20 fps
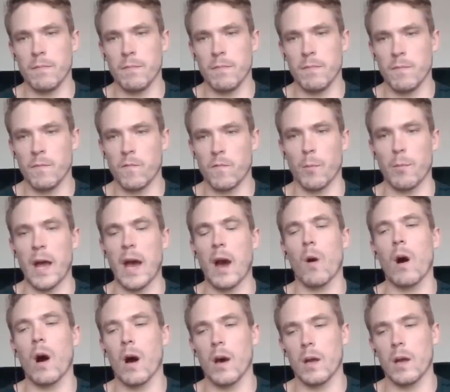from now
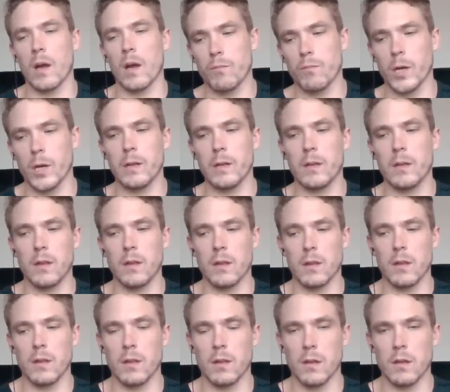on, but
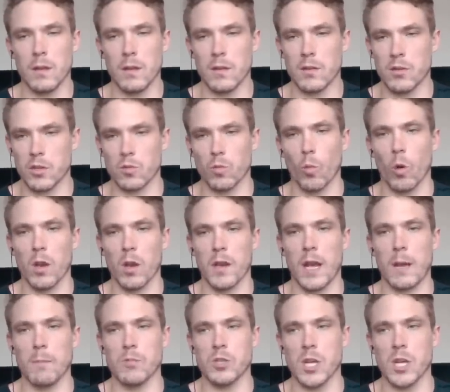just one
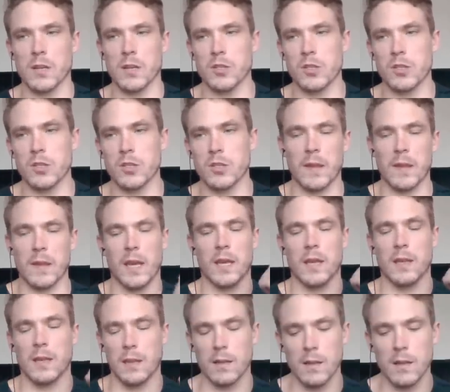name change so that they
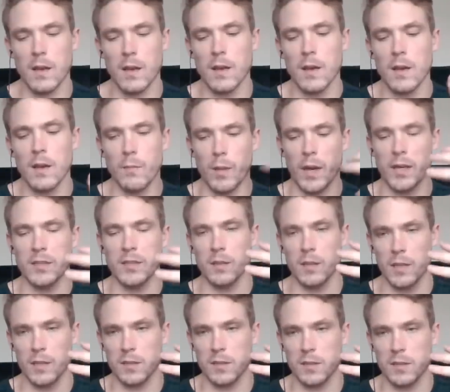can
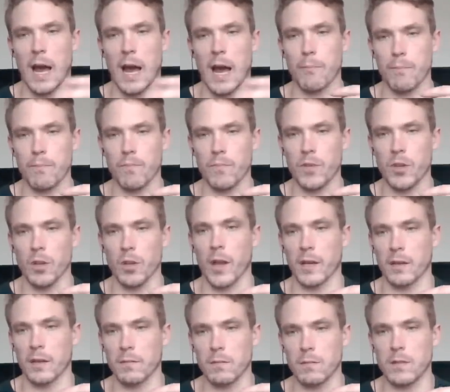basically to stop to
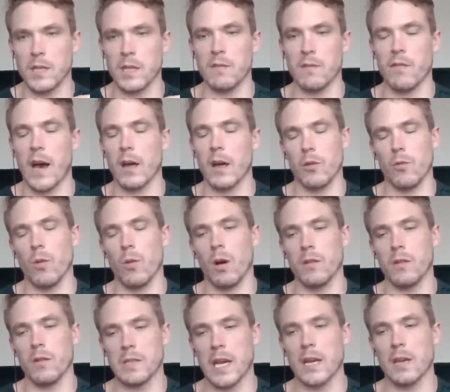like devalue all
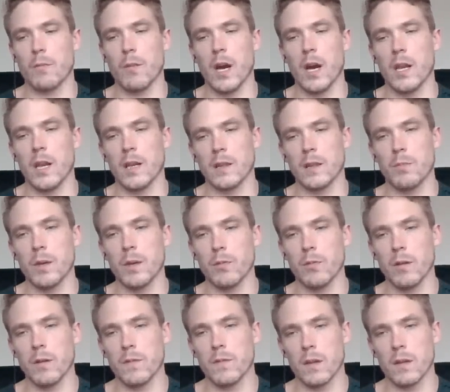the data mining that people
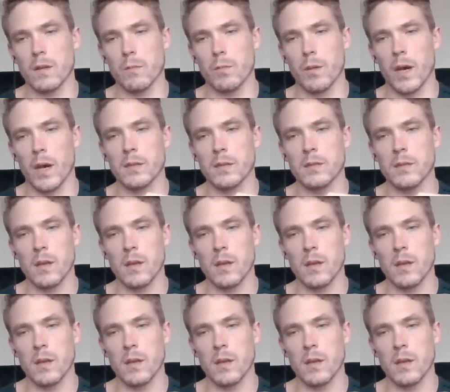have done in the past.